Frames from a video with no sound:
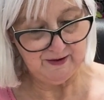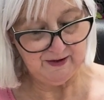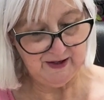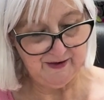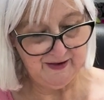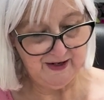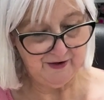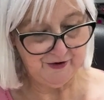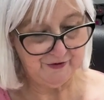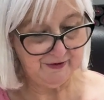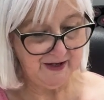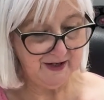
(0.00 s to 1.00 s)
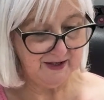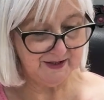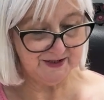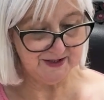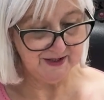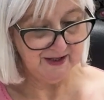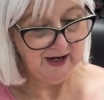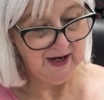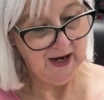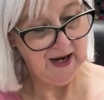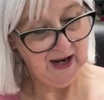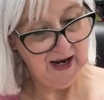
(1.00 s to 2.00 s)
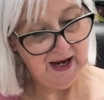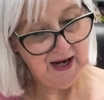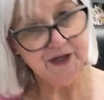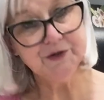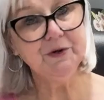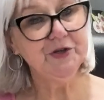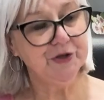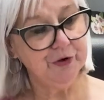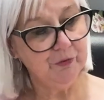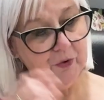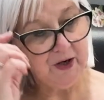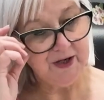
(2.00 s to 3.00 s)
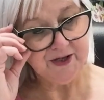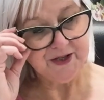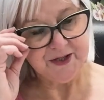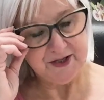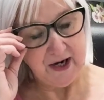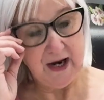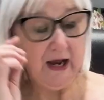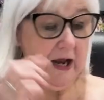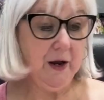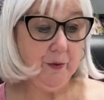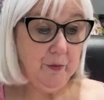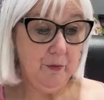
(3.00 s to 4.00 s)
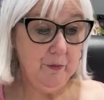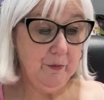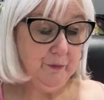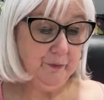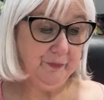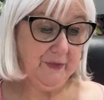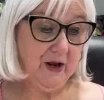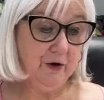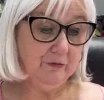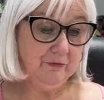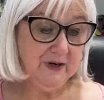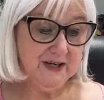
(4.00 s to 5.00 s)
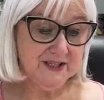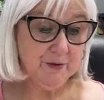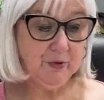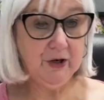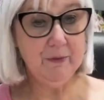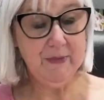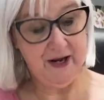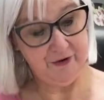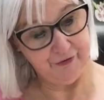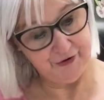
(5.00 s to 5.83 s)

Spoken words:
Get that threaded, and we do want a reasonable amount of